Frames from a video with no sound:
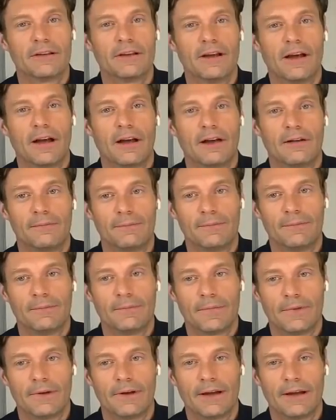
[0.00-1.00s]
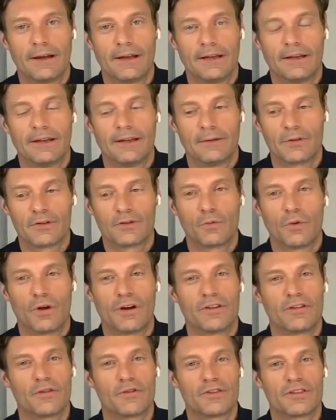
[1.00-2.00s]
Um, it, was one
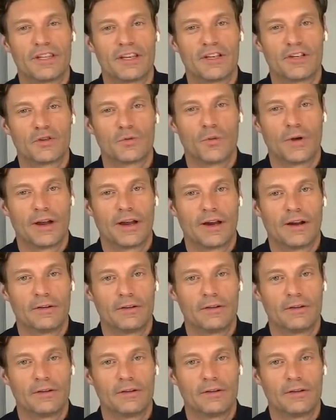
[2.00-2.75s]
of those things where